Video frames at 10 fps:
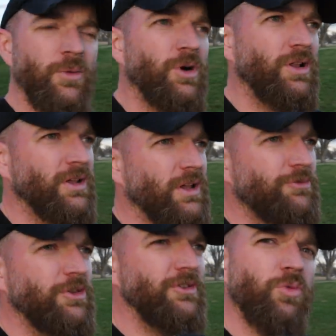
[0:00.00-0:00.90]
Well,
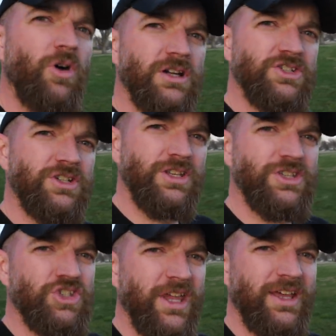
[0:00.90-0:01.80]
if you've watched
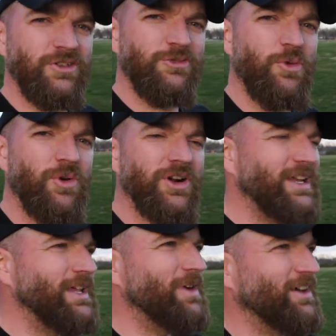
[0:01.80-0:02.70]
this channel for
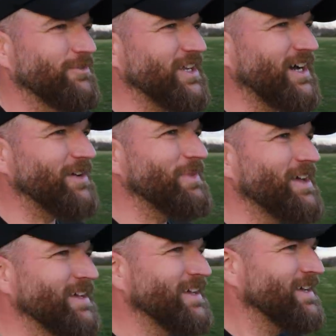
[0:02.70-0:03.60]
any amount of time,
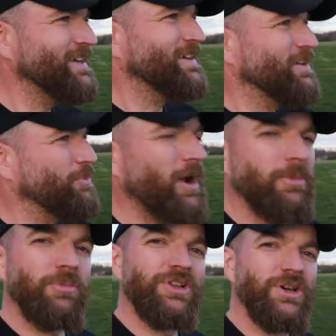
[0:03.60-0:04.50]
you
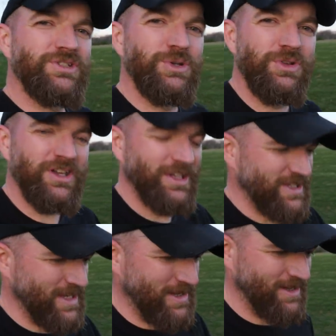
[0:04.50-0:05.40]
probably know two
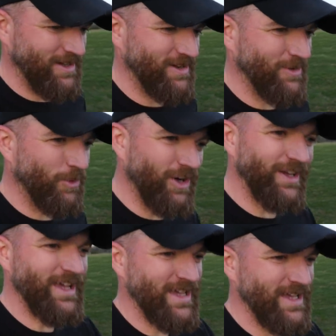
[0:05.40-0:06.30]
things.
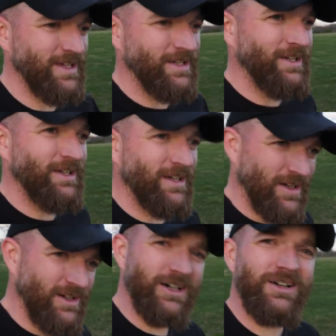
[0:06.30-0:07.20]
One,
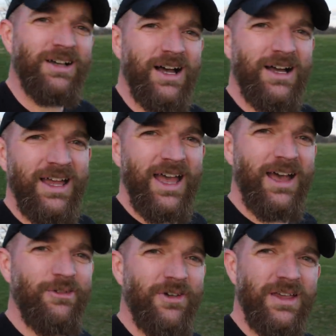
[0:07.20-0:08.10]
well, I
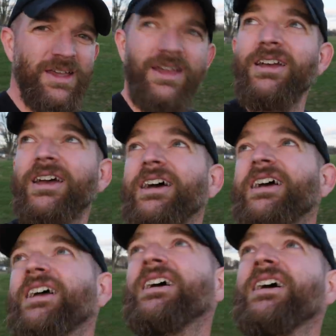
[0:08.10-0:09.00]
have
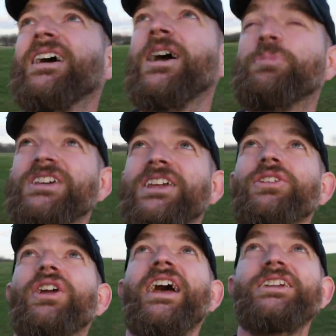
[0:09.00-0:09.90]
a
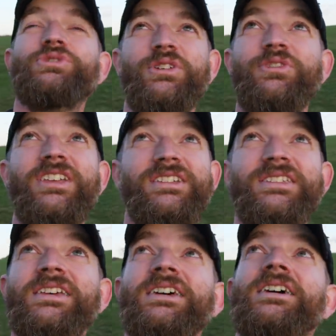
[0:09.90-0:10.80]
particular hatred of
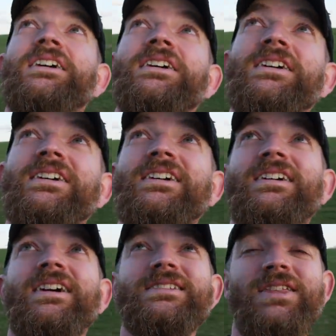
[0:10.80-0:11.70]
geese.
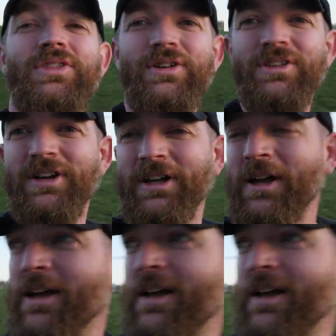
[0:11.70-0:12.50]
That's the third thing.